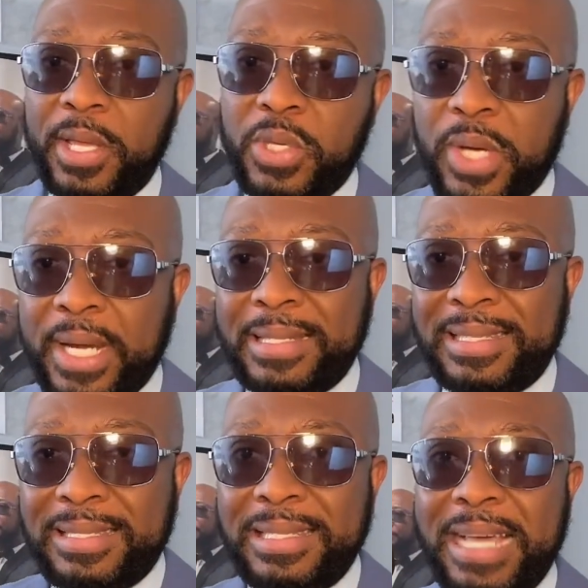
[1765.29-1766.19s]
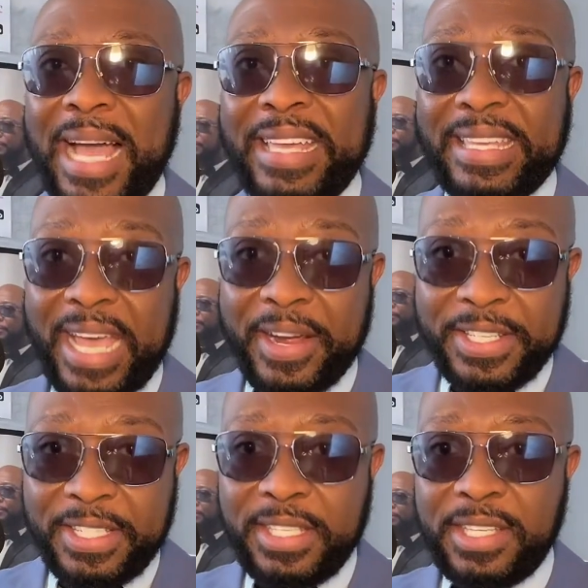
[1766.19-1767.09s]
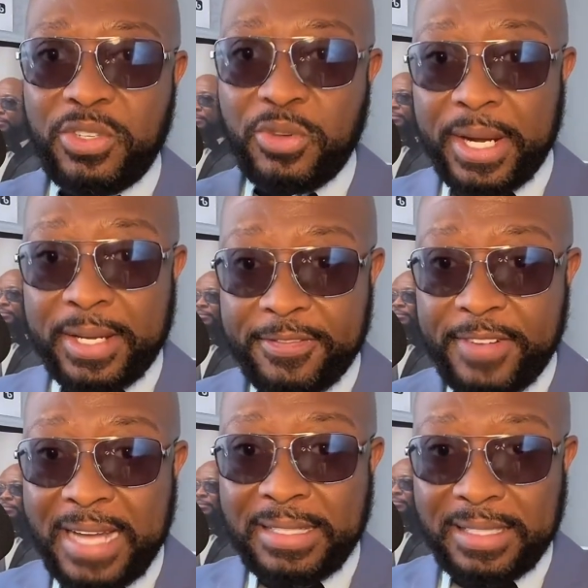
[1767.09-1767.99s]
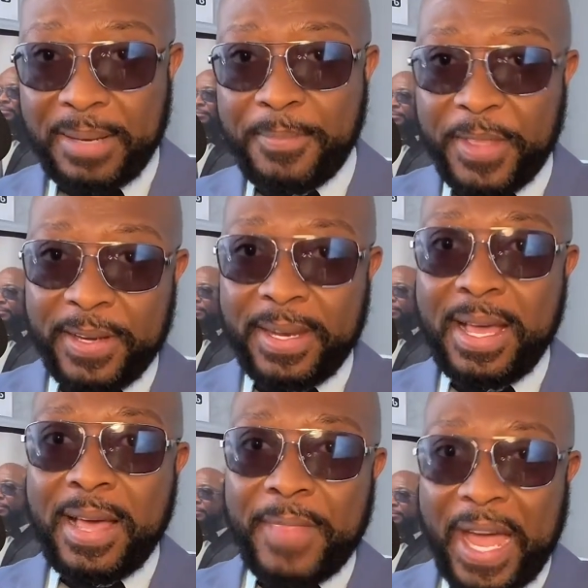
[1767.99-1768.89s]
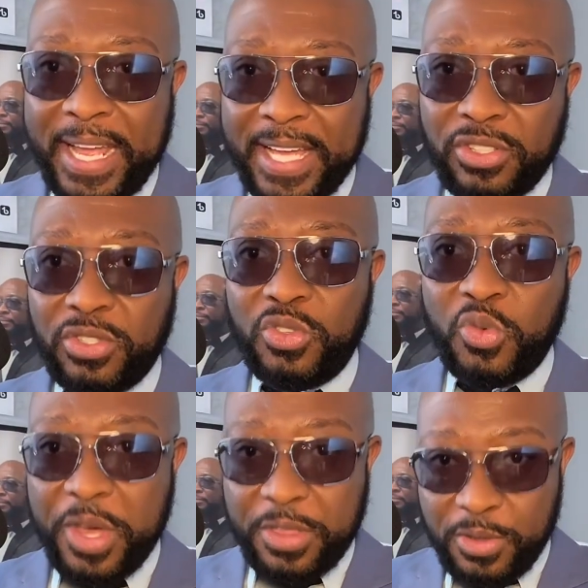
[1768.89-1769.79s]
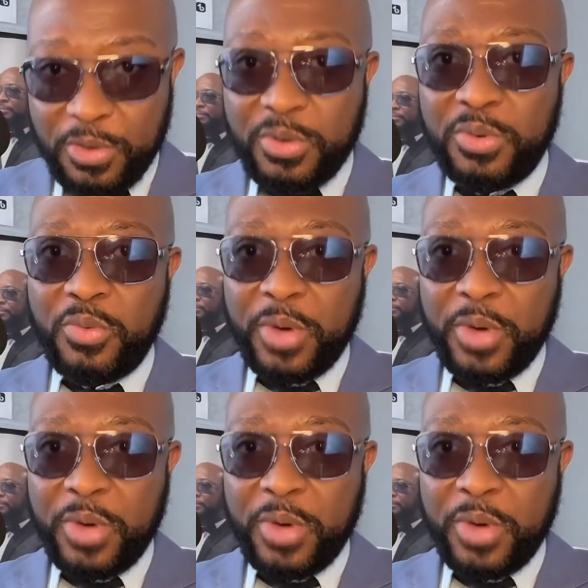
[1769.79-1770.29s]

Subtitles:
You're going to see, I guarantee you, you're going to find something that has to do with you,